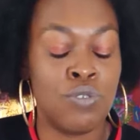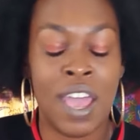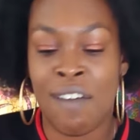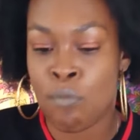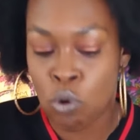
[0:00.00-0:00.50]
you
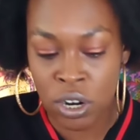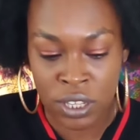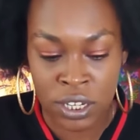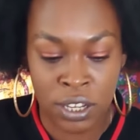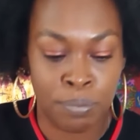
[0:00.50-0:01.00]
have more
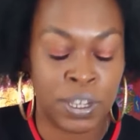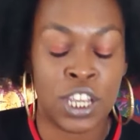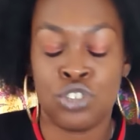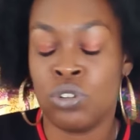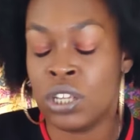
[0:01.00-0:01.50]
than them,
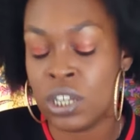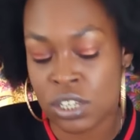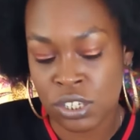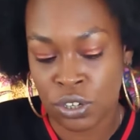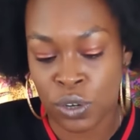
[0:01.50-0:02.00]
because you look
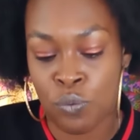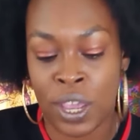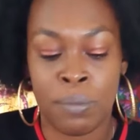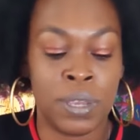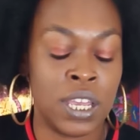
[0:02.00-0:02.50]
a certain
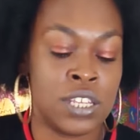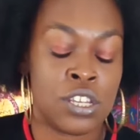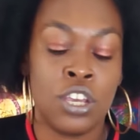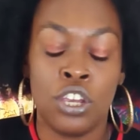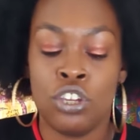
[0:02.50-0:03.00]
way, because
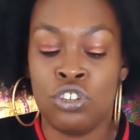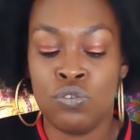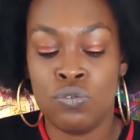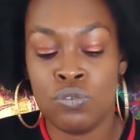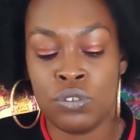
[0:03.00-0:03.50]

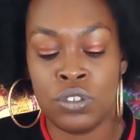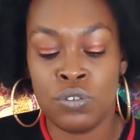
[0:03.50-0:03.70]
you